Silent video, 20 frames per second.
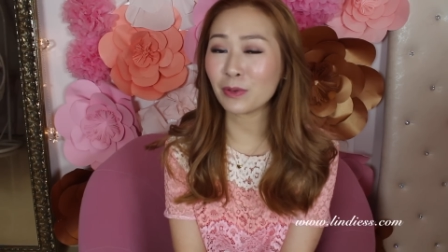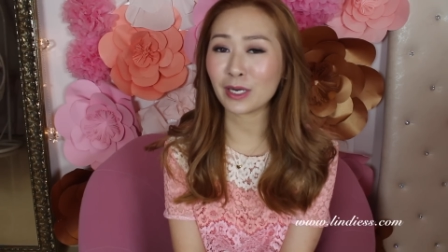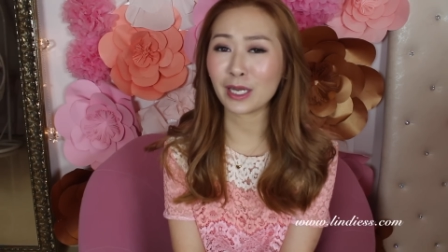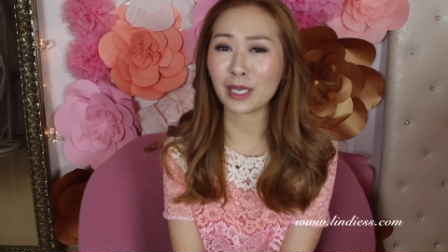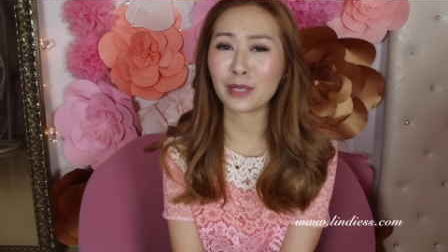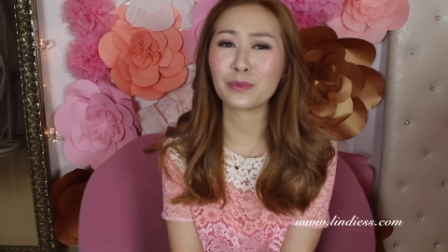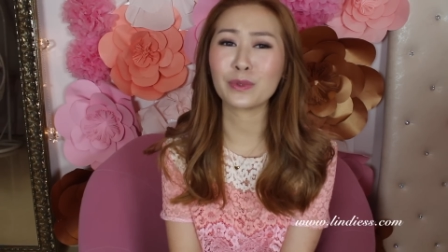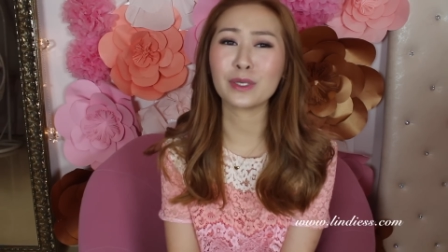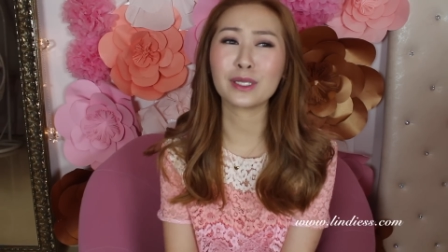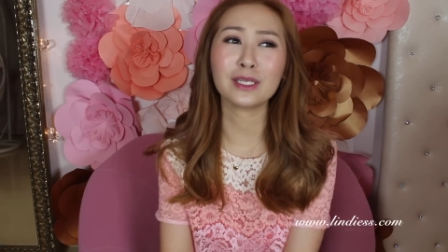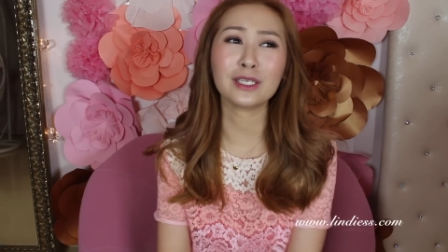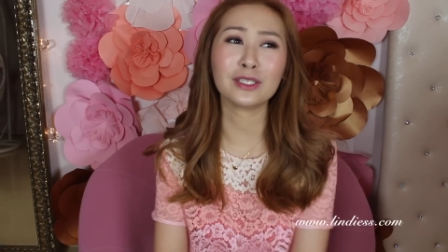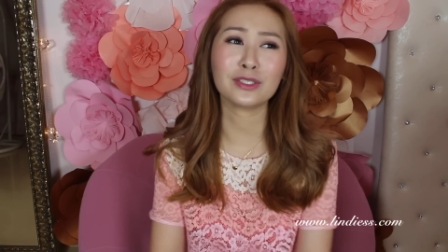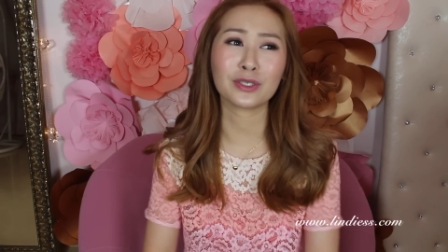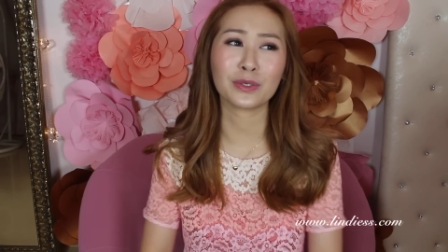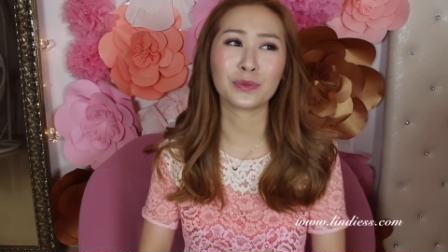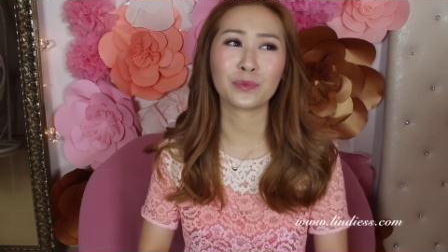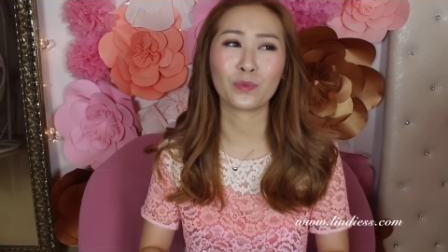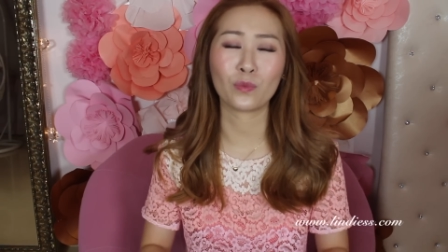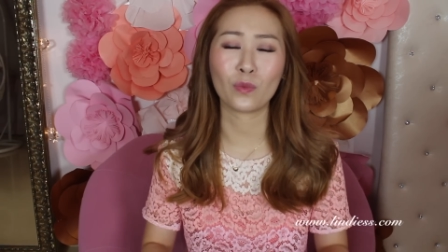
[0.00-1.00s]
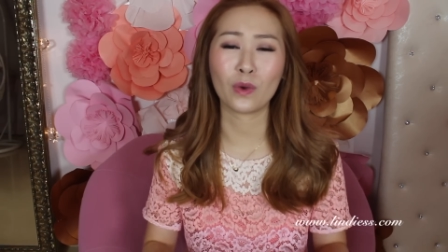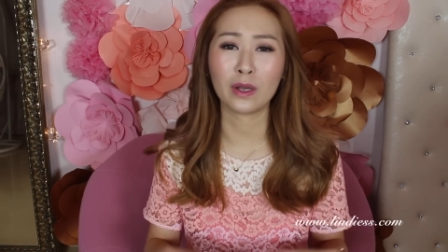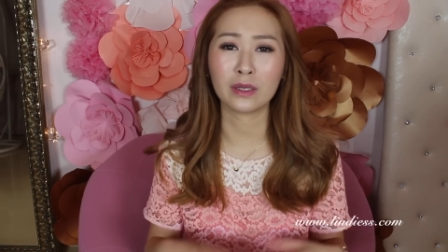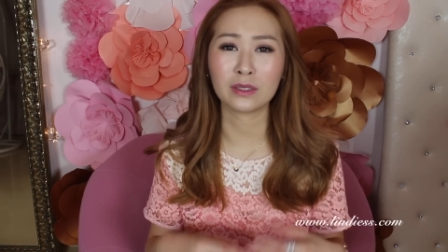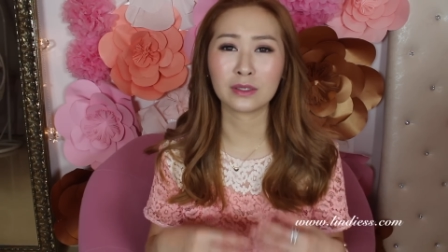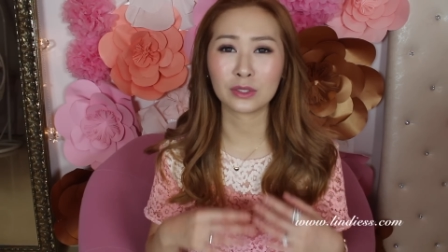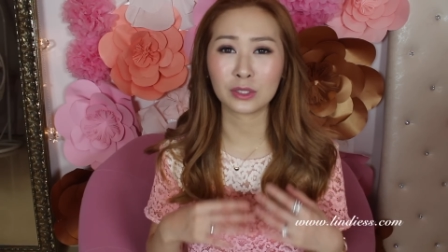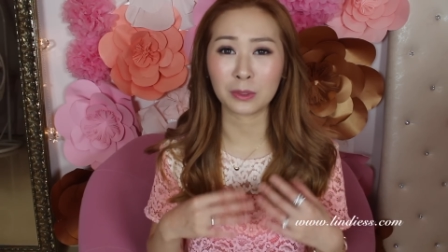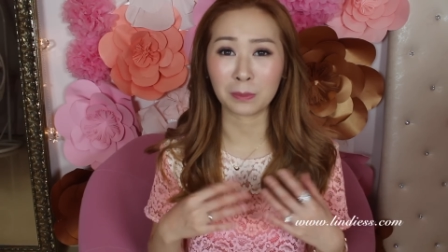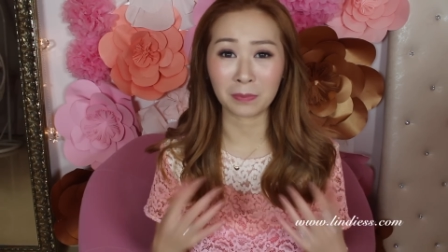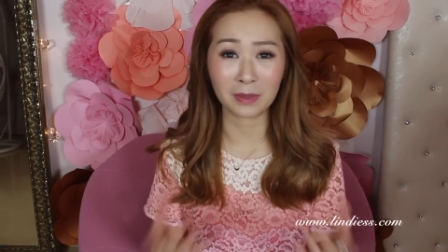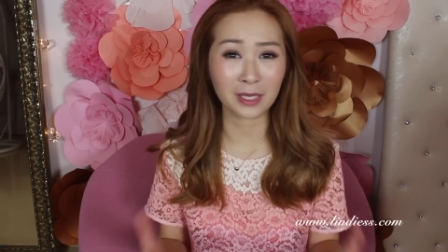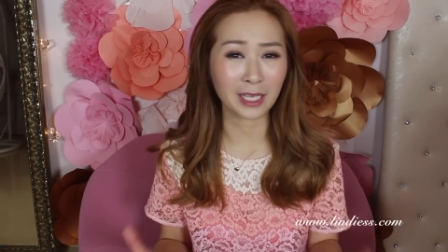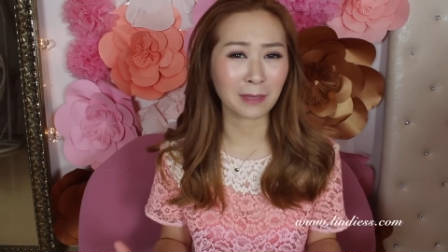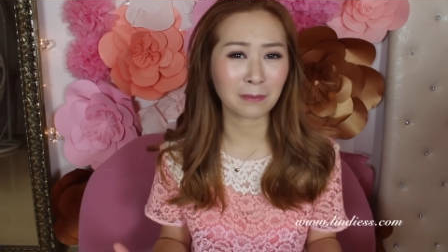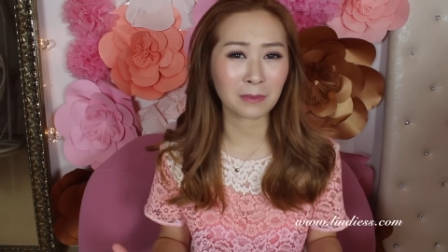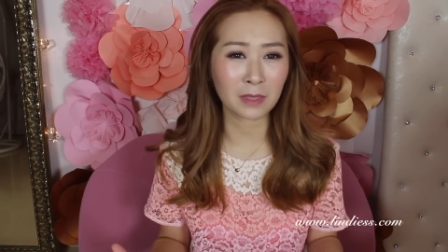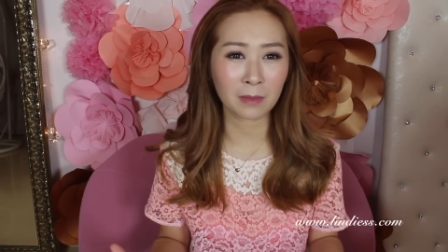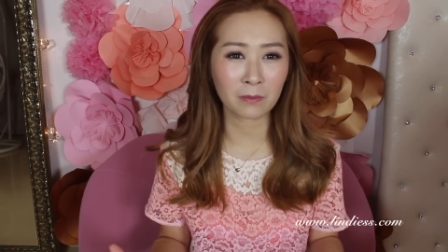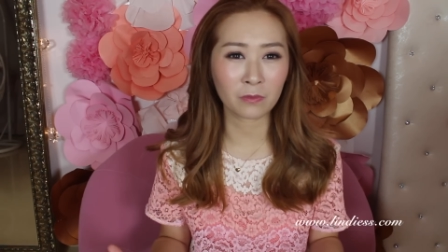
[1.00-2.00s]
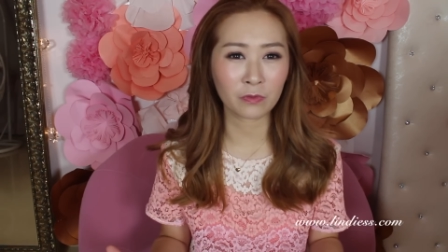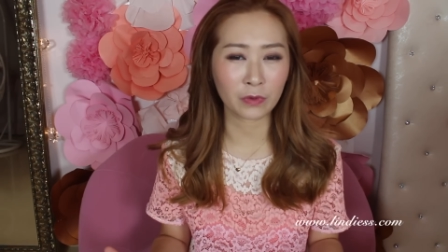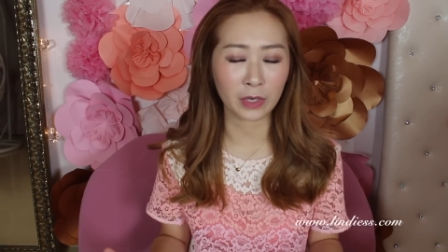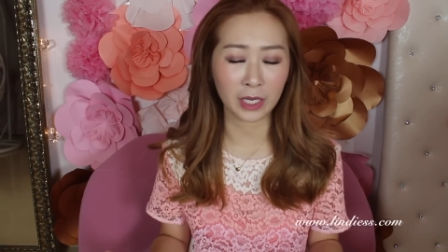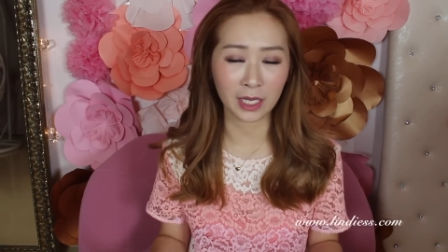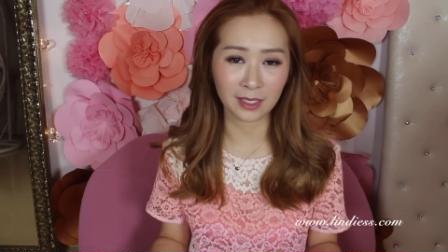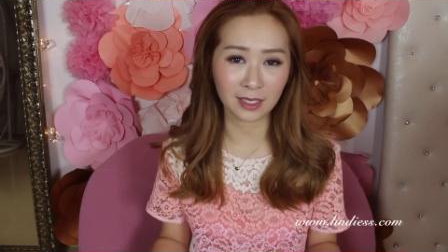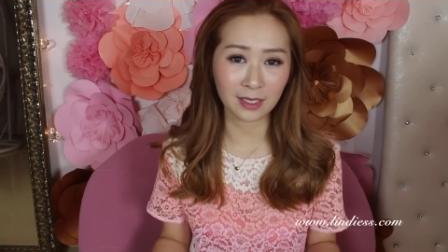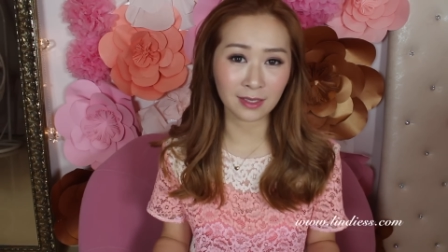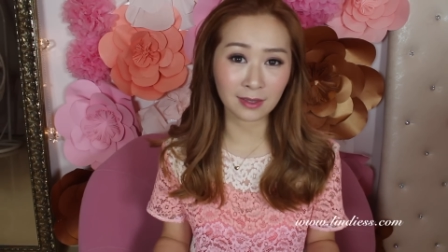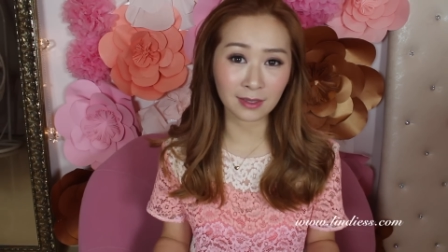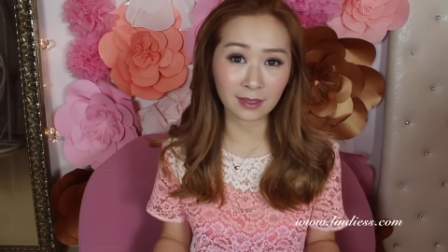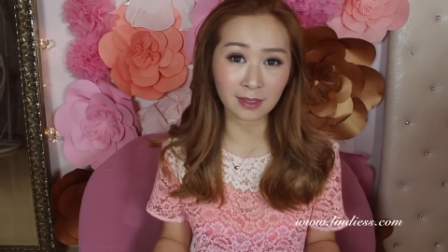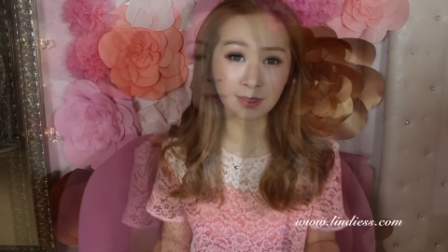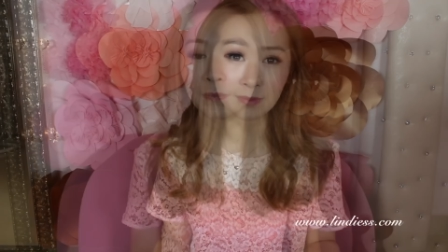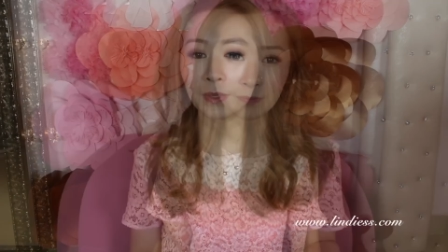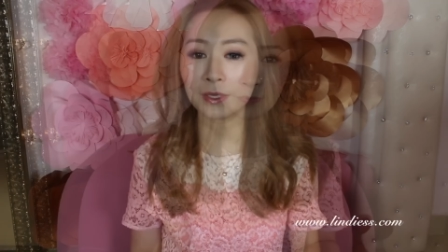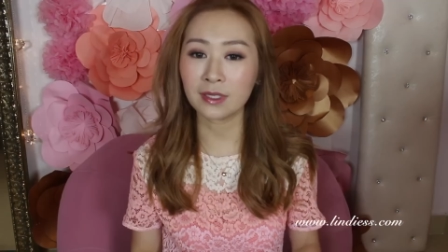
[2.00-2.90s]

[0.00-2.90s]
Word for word: but I really don't want to blame them for anything.